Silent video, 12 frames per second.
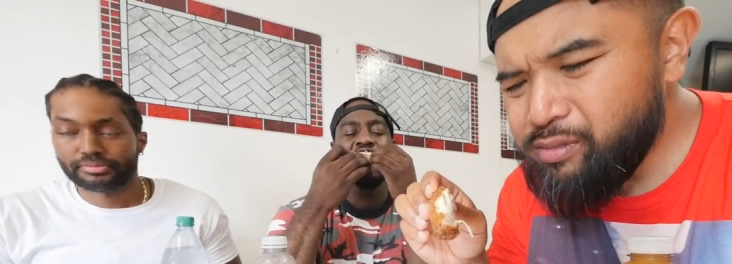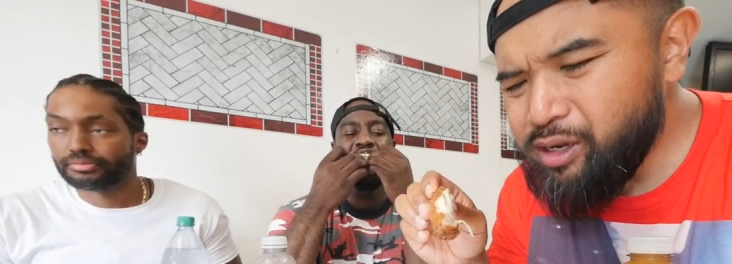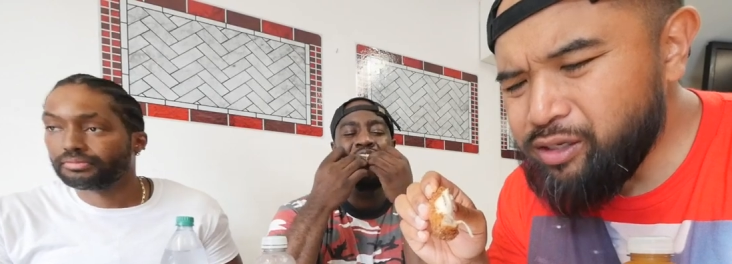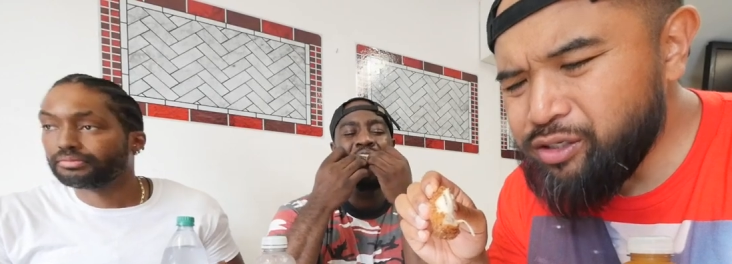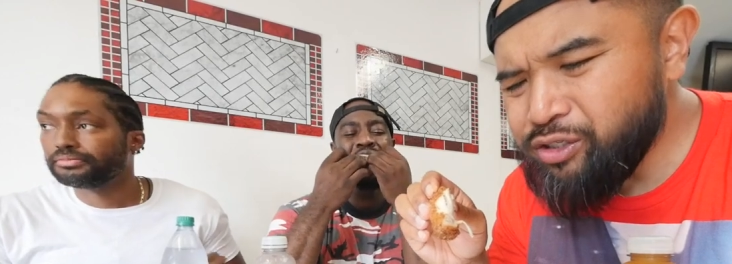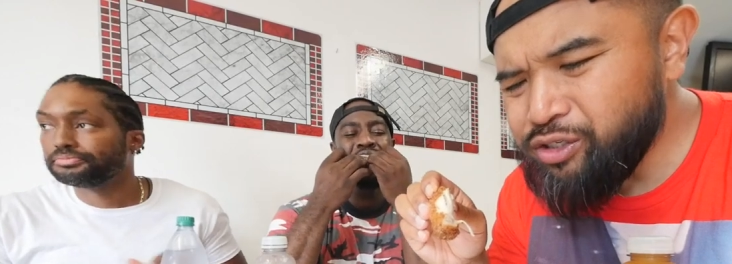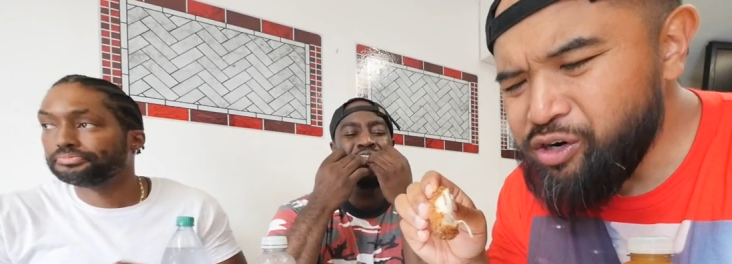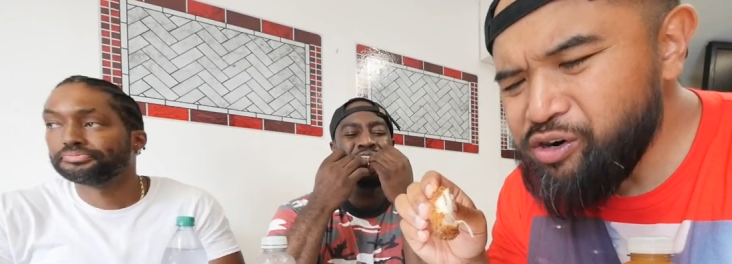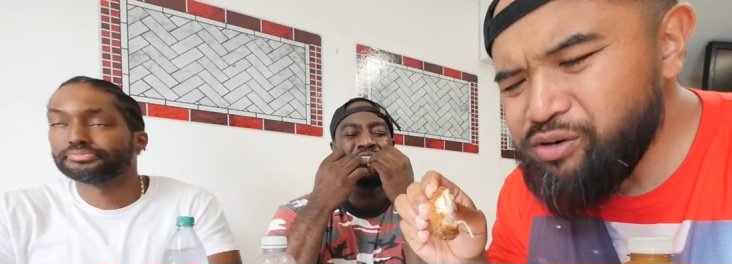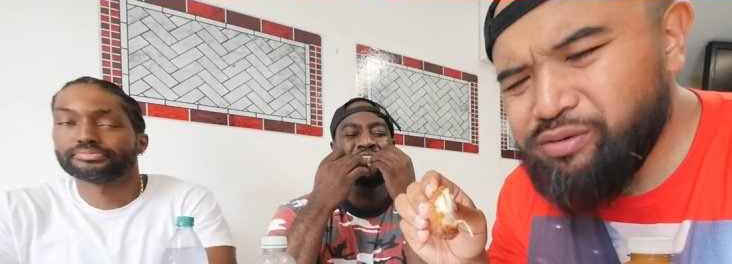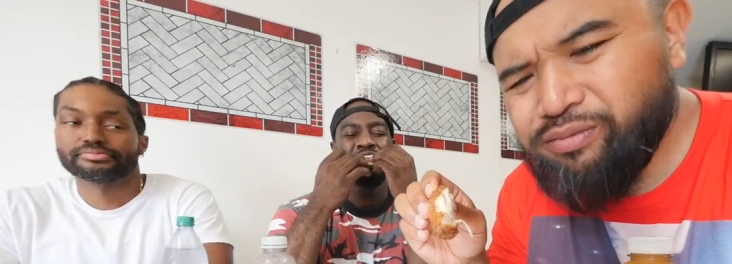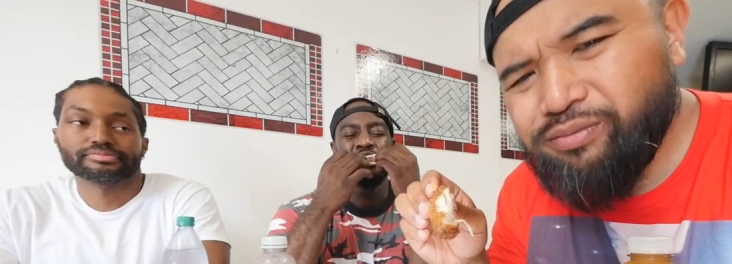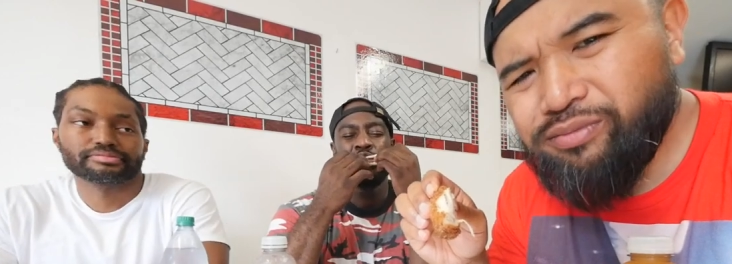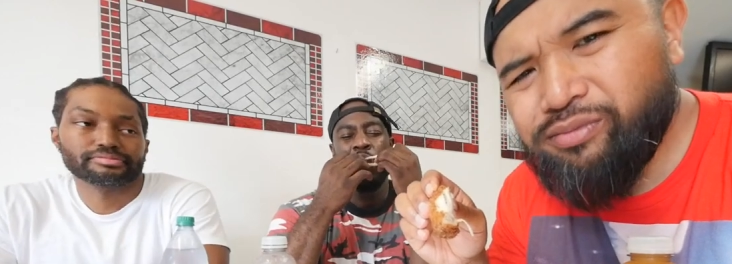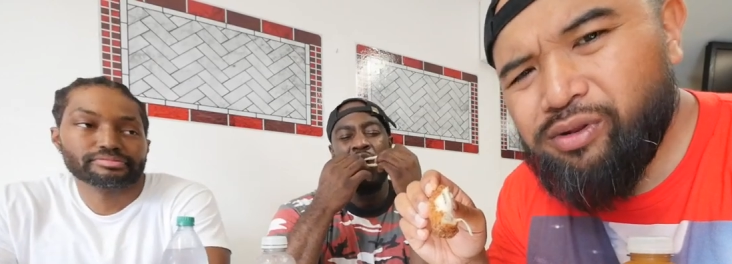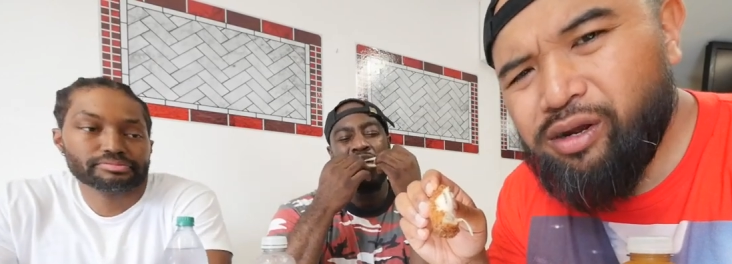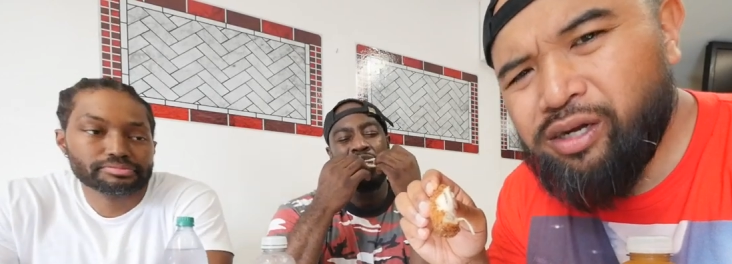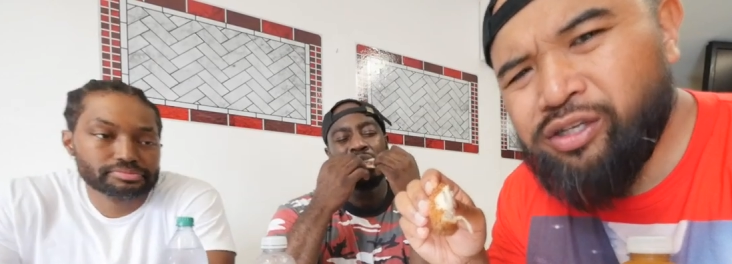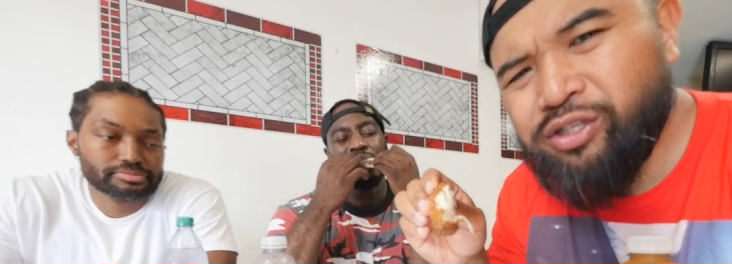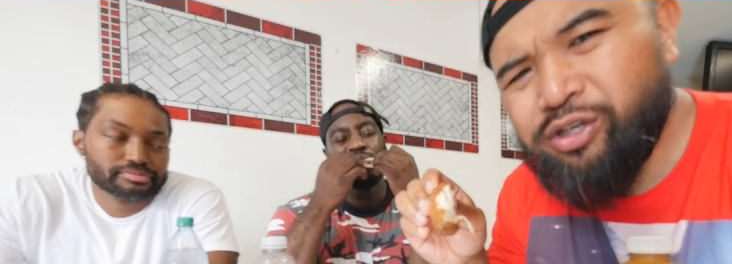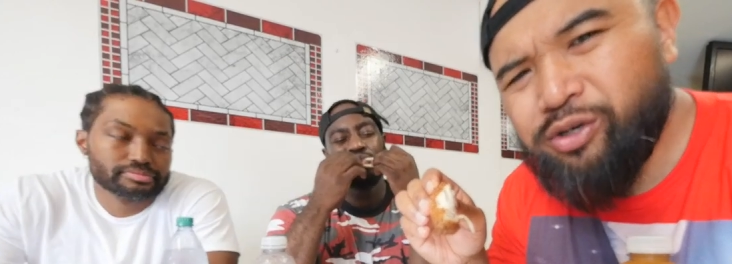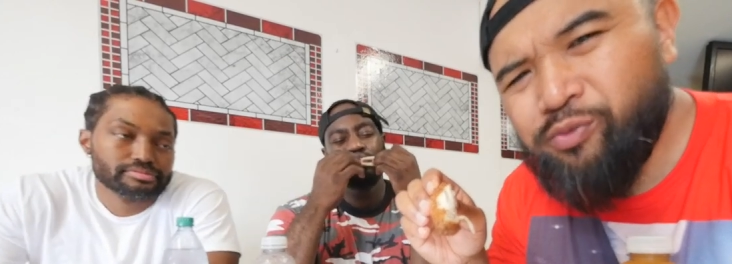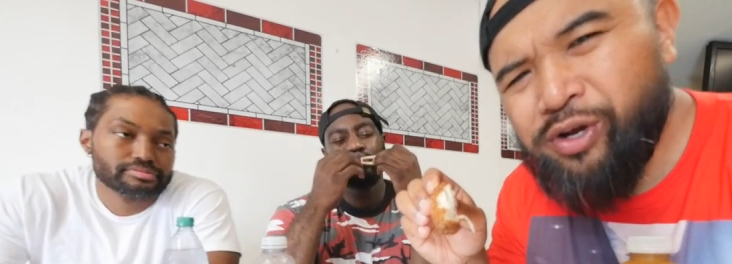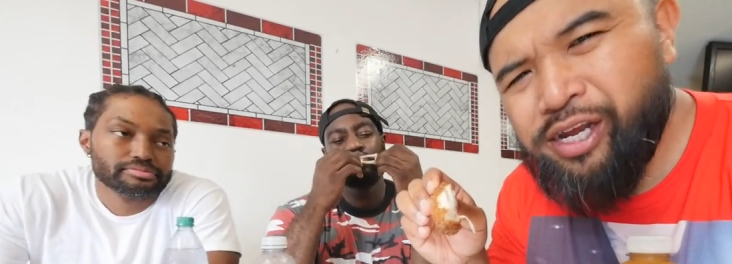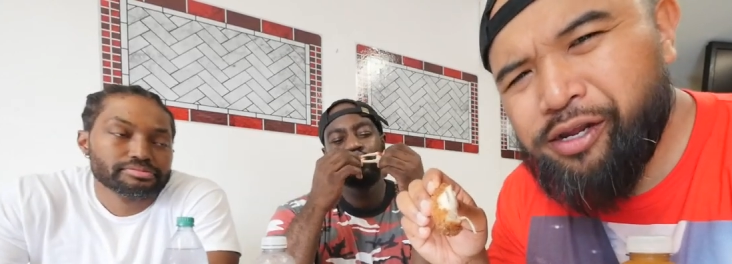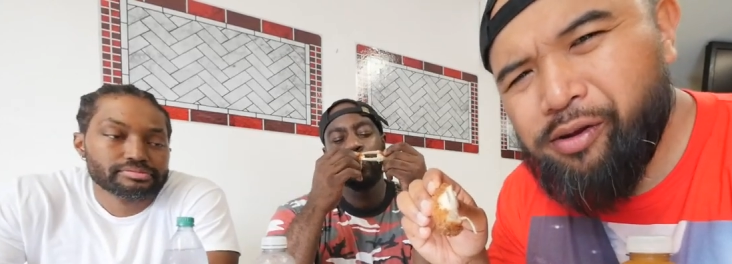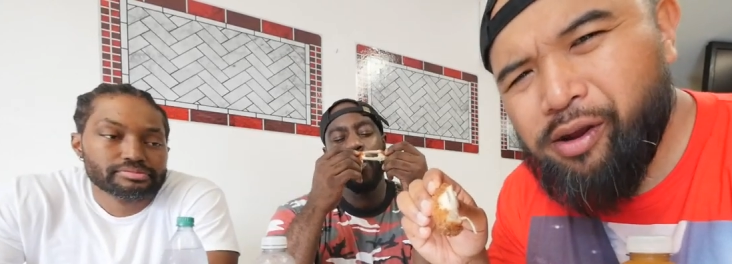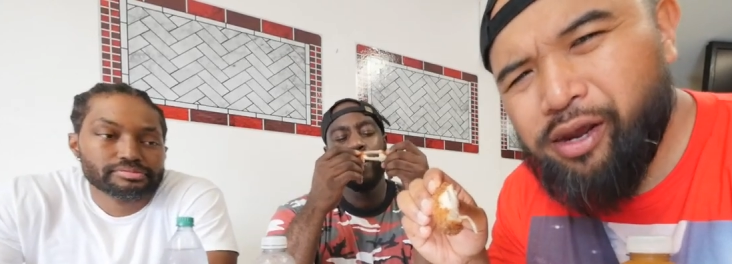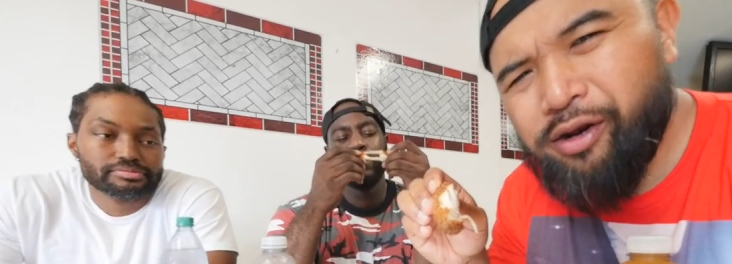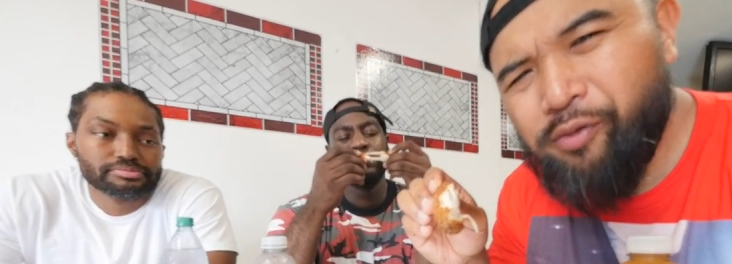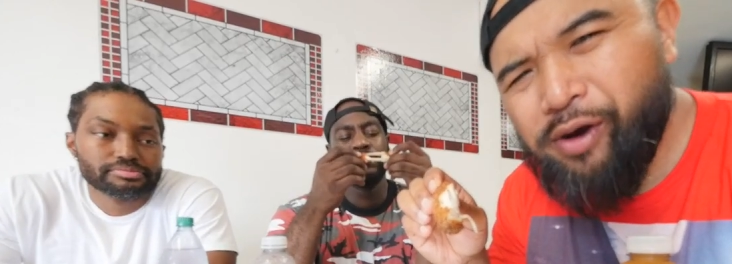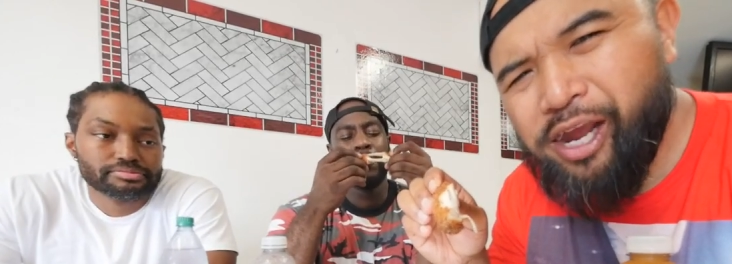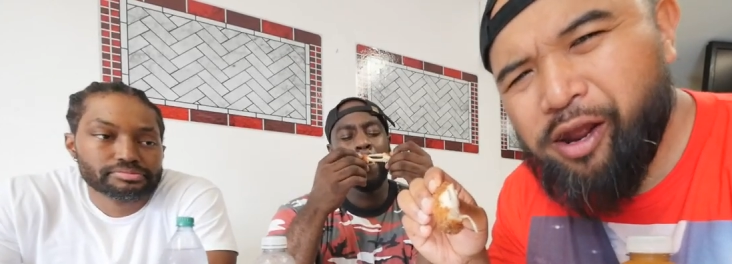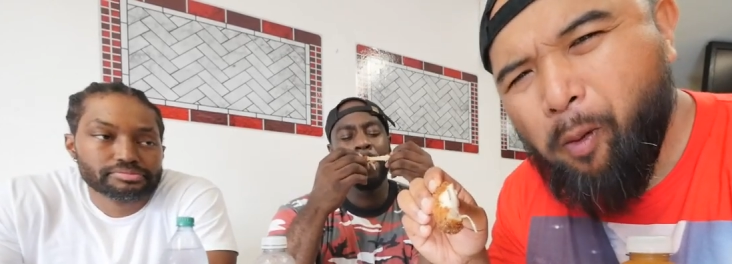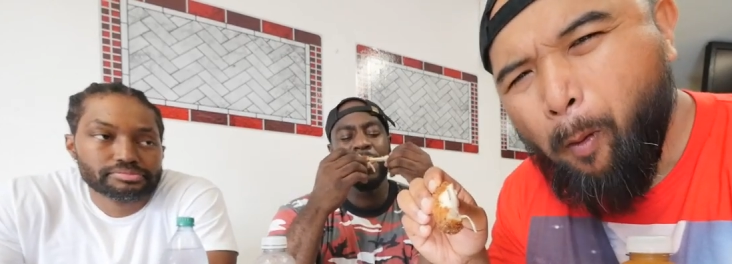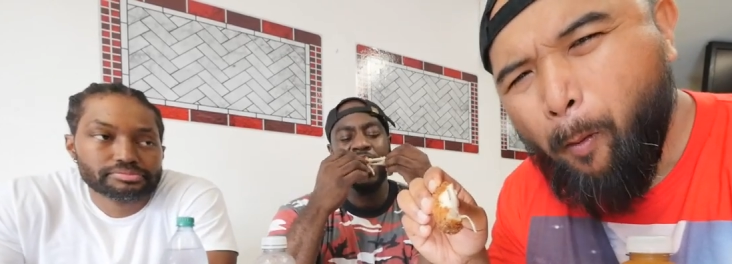Speaker 1: a dessert wing in a way.